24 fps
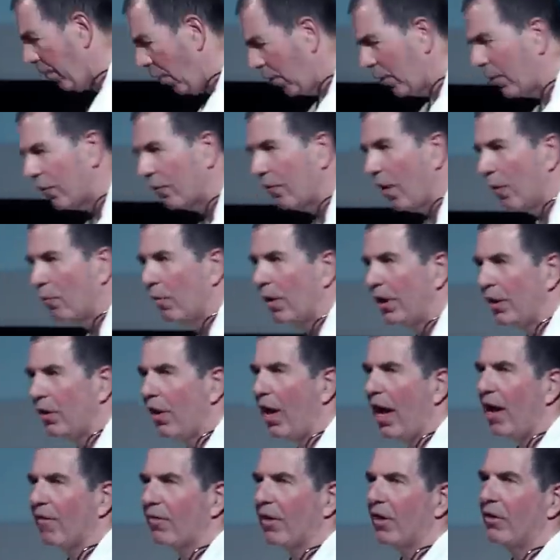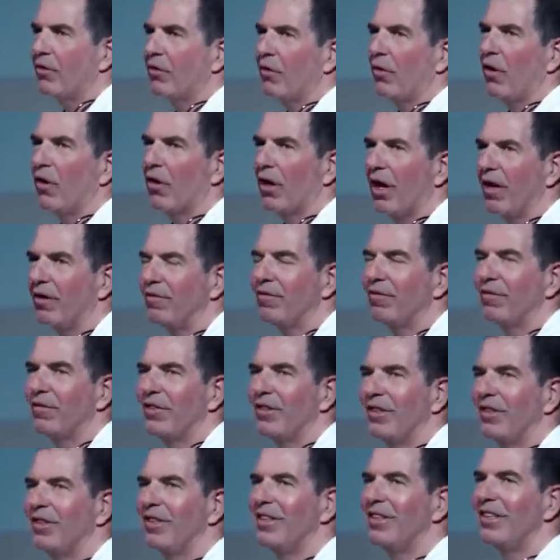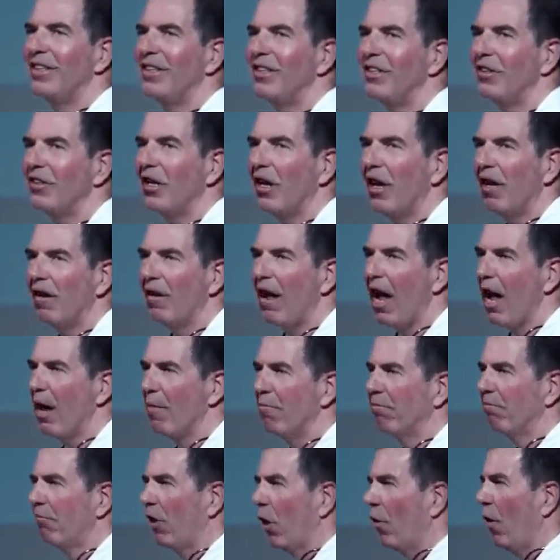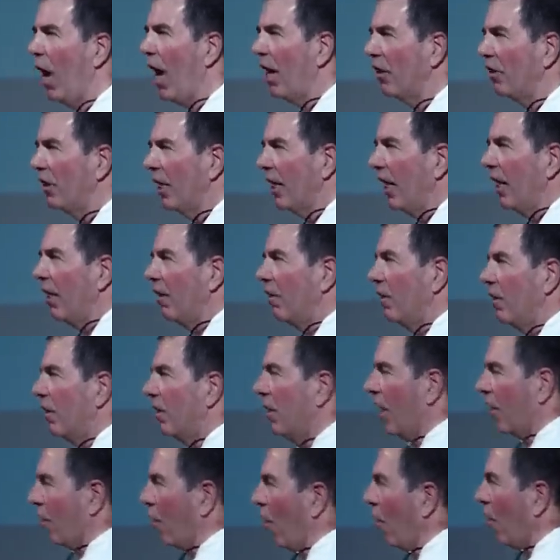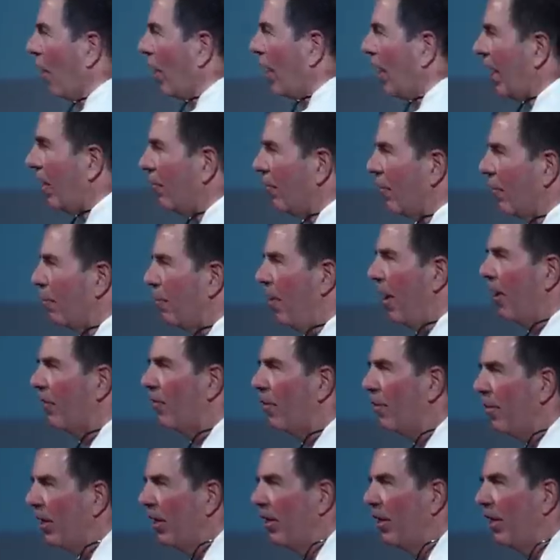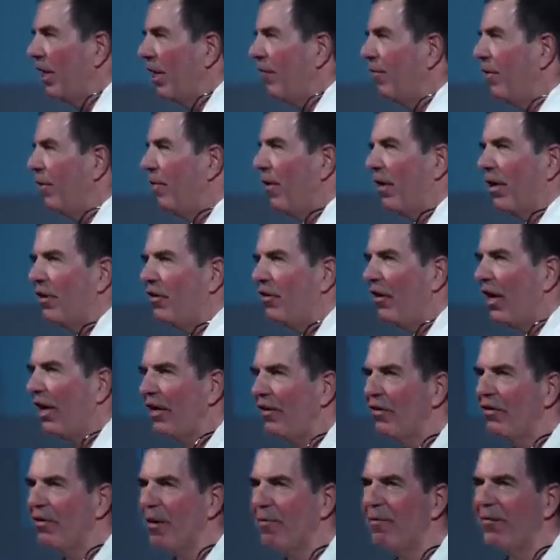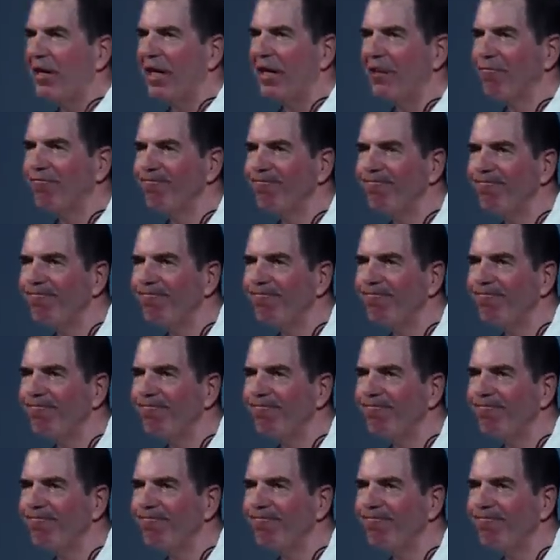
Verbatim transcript: focus on what you have control of and go out and get authority and responsibility if you want to change something.